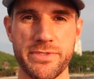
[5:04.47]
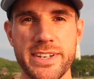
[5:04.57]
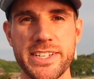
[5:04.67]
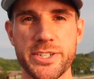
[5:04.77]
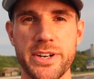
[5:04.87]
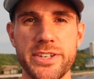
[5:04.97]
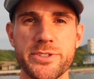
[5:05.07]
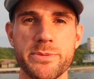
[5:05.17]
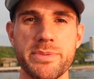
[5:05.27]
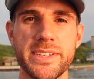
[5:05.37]
friend. He hasn't created you
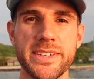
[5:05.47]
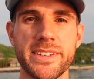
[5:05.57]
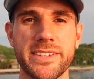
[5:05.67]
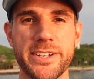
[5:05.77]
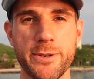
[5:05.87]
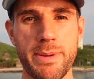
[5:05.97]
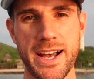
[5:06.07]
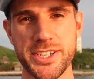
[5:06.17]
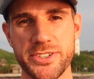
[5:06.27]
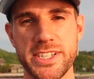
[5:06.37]
to be like your
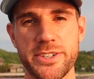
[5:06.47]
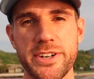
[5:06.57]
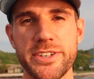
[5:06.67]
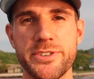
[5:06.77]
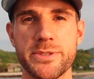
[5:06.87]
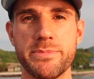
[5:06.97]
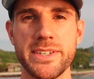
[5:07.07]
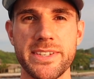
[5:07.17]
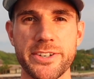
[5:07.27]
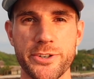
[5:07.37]
pastor. He hasn't created you to
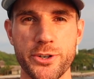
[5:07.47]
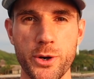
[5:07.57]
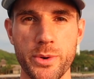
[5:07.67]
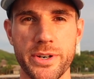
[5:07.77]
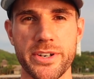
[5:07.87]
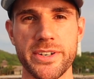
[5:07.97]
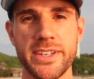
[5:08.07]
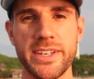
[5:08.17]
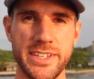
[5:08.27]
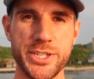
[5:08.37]
be like your coworker.
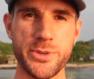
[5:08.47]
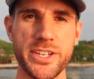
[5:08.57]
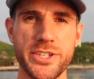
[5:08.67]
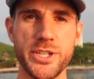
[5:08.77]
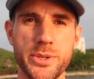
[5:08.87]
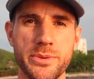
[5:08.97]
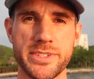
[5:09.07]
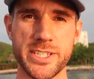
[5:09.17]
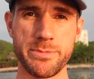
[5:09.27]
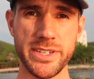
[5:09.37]
He's created you
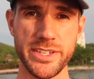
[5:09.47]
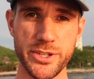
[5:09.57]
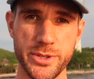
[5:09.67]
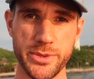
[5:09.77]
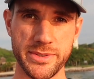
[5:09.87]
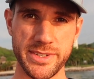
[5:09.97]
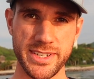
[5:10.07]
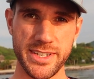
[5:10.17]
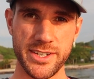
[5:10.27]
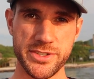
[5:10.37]
to be you.
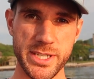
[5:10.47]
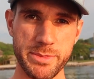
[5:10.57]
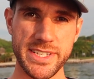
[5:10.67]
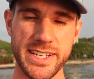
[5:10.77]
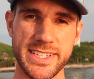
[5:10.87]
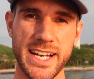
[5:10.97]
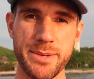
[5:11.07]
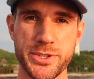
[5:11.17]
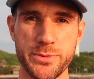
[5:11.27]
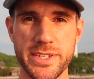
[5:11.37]
So simply take
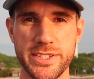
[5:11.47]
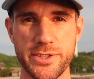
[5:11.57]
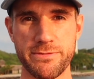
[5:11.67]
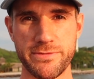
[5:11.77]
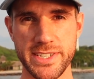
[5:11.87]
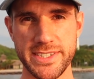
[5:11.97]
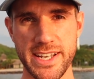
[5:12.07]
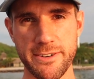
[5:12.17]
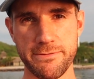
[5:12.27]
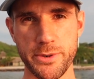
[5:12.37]
time this week to sit
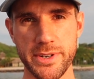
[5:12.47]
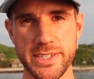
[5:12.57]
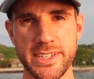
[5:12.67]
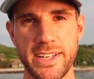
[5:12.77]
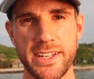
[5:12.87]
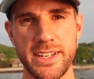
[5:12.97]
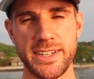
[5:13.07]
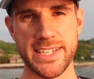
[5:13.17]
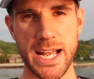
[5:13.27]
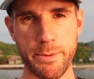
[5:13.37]
down and focus,
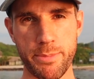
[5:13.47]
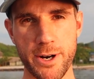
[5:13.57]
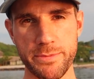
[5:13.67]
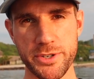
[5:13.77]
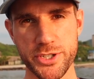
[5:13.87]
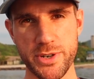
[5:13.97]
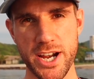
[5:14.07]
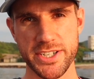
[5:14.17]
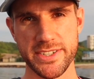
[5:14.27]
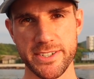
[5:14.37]
time apart from
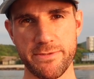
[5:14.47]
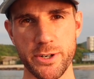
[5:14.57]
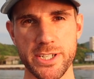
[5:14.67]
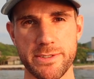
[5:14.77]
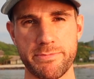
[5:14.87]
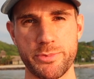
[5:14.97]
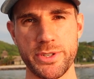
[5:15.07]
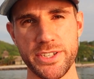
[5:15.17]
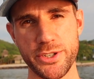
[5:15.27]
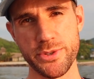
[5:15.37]
distractions, to focus
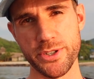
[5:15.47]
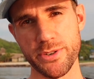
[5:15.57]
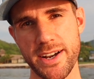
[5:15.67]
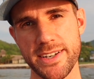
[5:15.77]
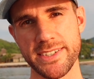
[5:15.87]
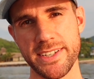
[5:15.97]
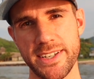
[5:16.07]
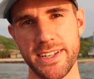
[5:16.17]
between you and Christ,